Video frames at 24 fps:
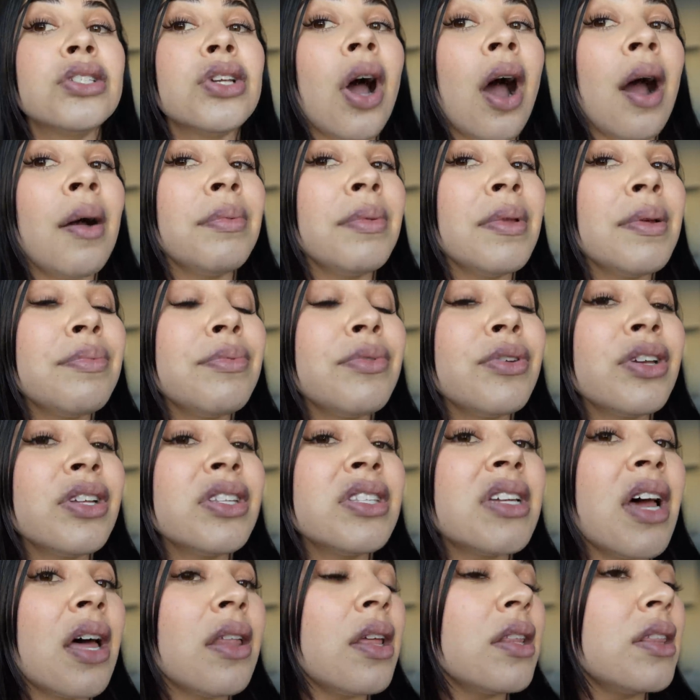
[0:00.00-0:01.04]
top lip, you can
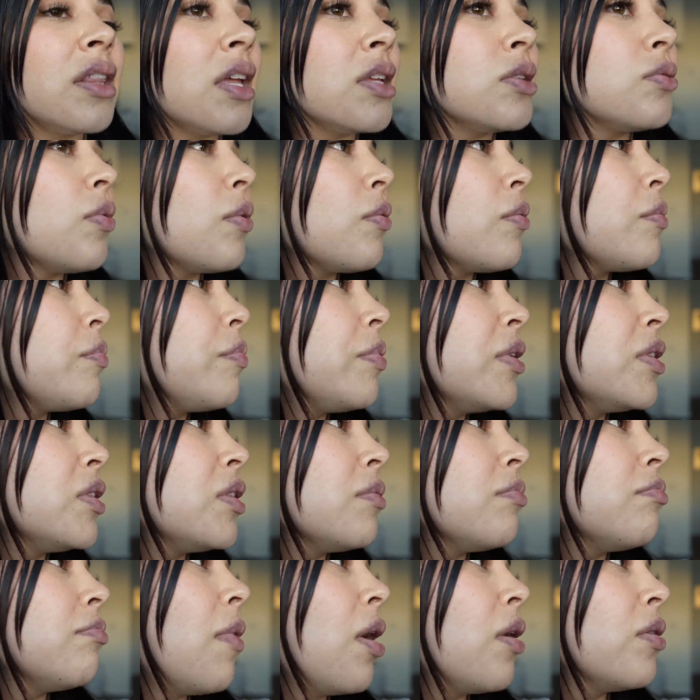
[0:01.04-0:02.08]
tell that that's where we put
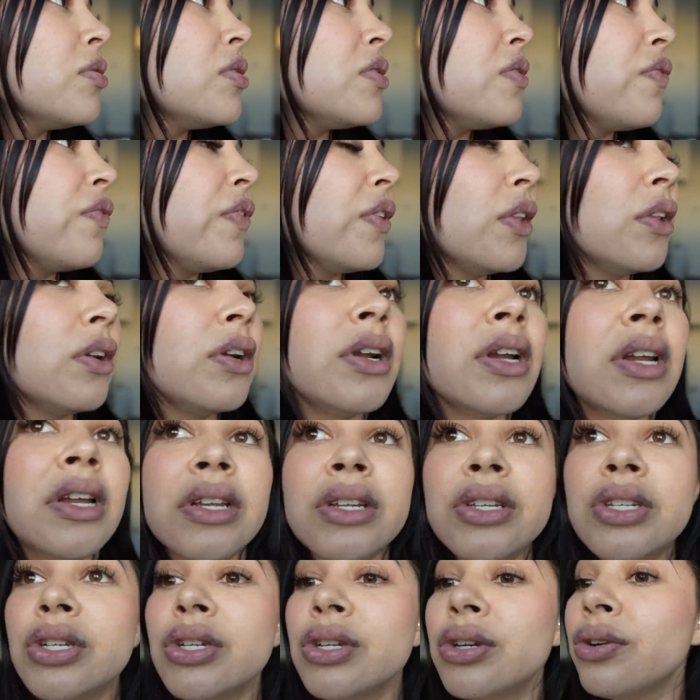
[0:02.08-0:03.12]
the most filler
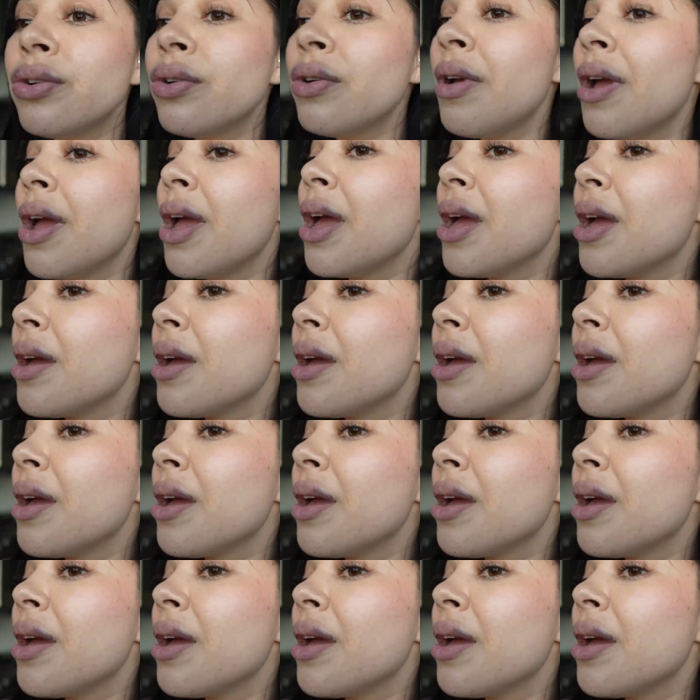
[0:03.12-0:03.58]
into